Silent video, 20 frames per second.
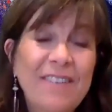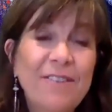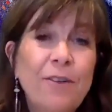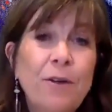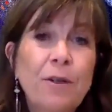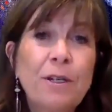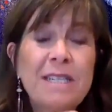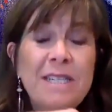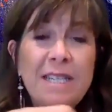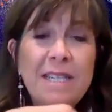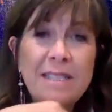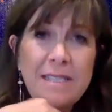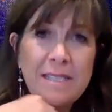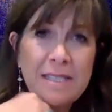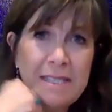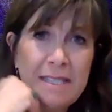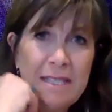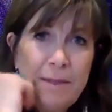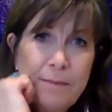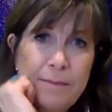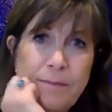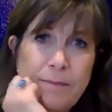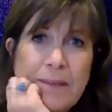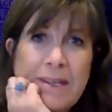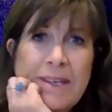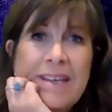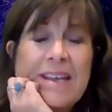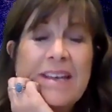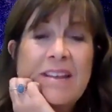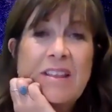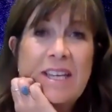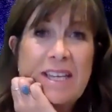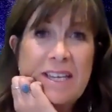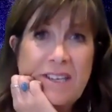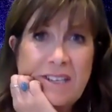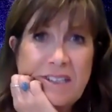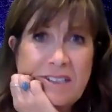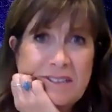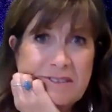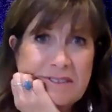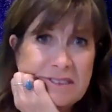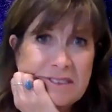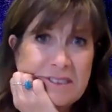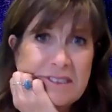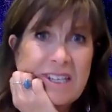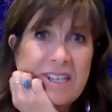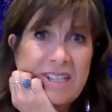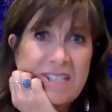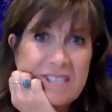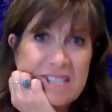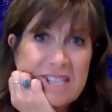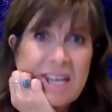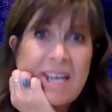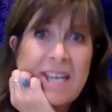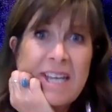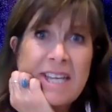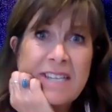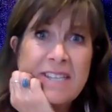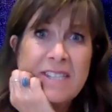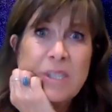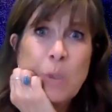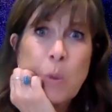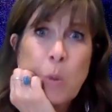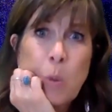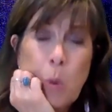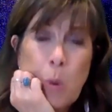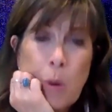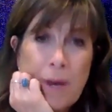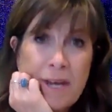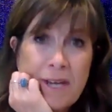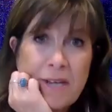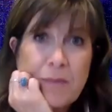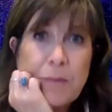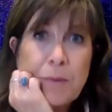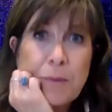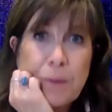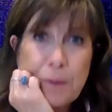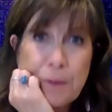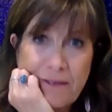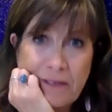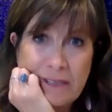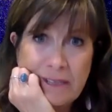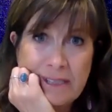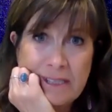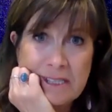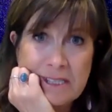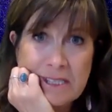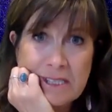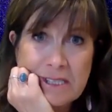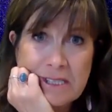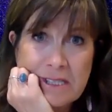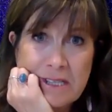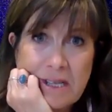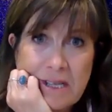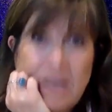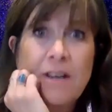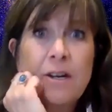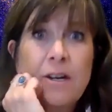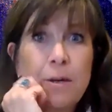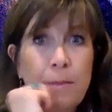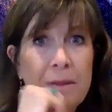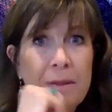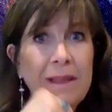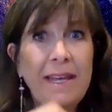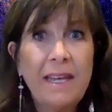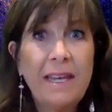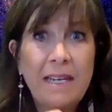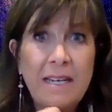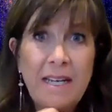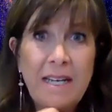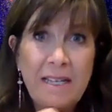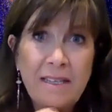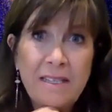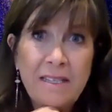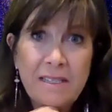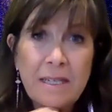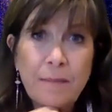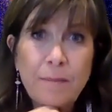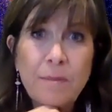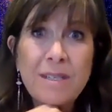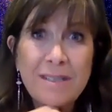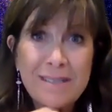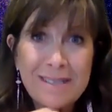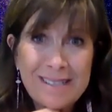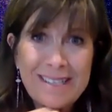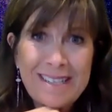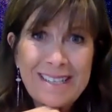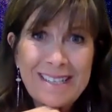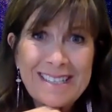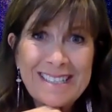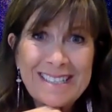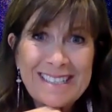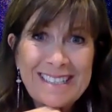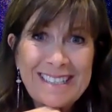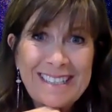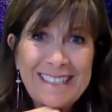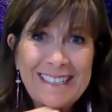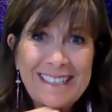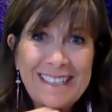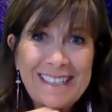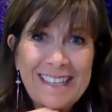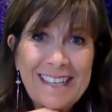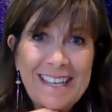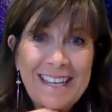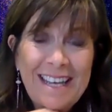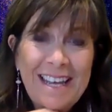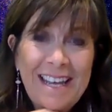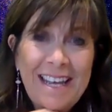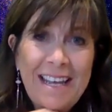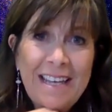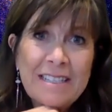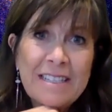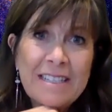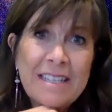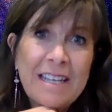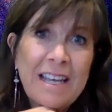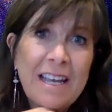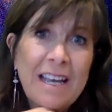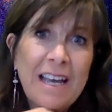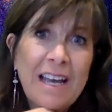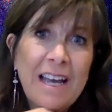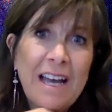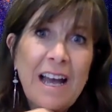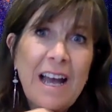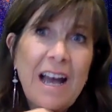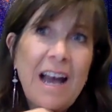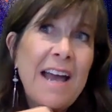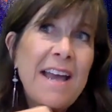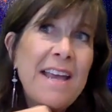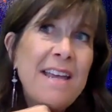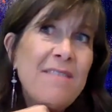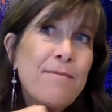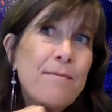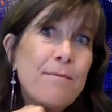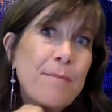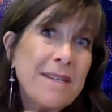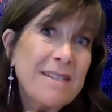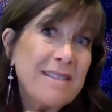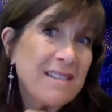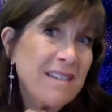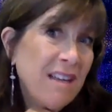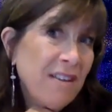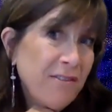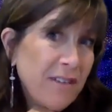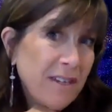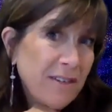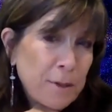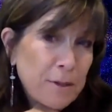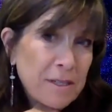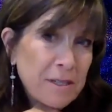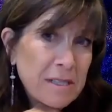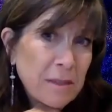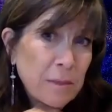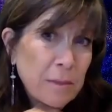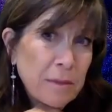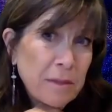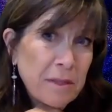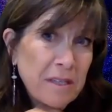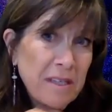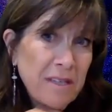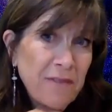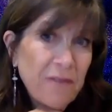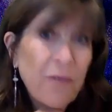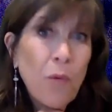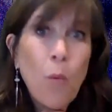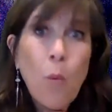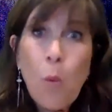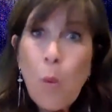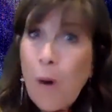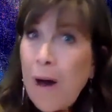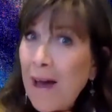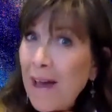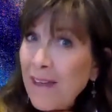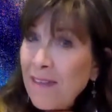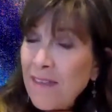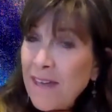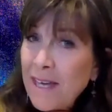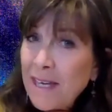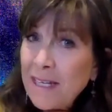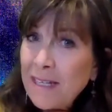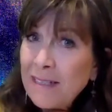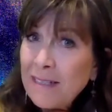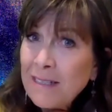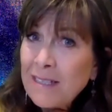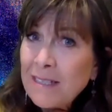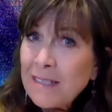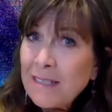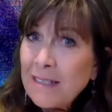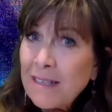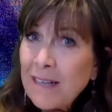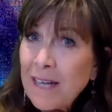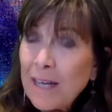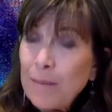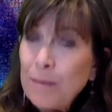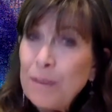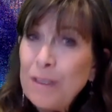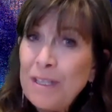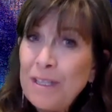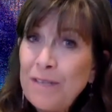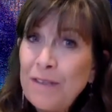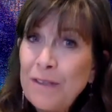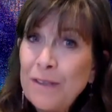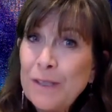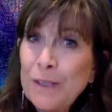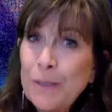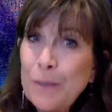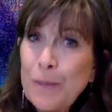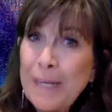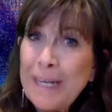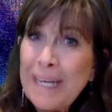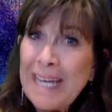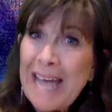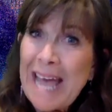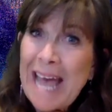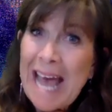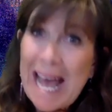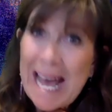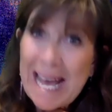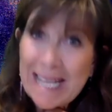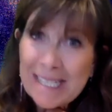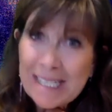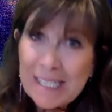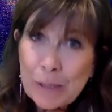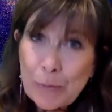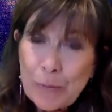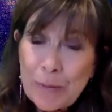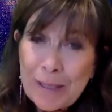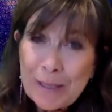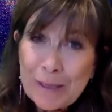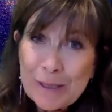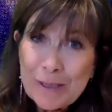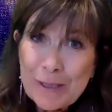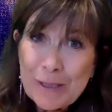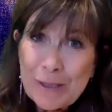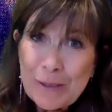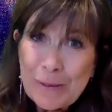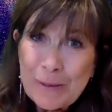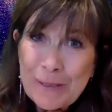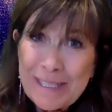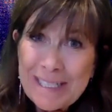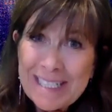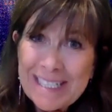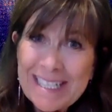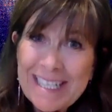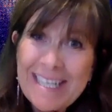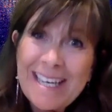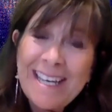For it does seem like anxiety is quite prevalent on our planet at this time, doesn't it? And I myself have personal belief why that is. I believe there's many aspects to it.